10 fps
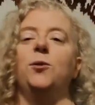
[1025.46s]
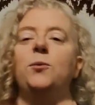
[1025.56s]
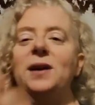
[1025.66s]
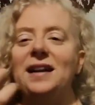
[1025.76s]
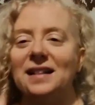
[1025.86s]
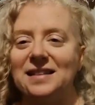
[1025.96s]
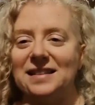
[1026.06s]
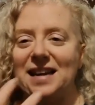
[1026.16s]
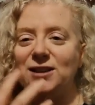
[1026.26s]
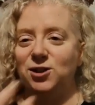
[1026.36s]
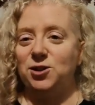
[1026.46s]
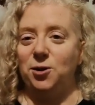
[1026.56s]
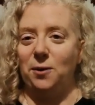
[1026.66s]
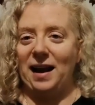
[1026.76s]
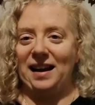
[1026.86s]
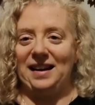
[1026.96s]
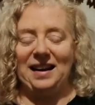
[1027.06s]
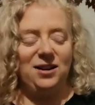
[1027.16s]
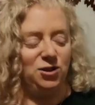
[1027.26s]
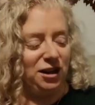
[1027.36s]
your realization, your
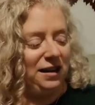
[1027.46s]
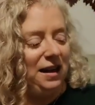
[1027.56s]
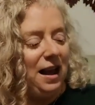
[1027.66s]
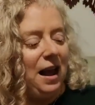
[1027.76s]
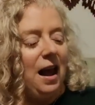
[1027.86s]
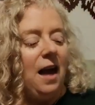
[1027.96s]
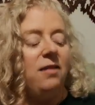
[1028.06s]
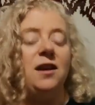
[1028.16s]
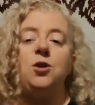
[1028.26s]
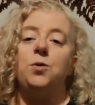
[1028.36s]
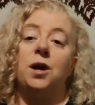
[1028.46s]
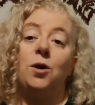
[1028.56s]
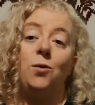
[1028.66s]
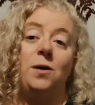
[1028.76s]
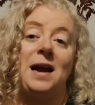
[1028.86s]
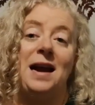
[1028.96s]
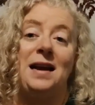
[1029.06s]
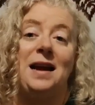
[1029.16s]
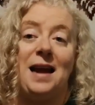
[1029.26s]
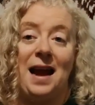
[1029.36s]
recognition, then you can create
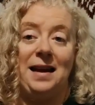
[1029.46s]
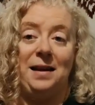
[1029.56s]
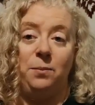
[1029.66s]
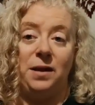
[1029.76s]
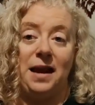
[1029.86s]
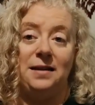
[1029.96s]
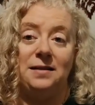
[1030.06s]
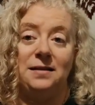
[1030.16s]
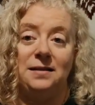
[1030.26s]
it any place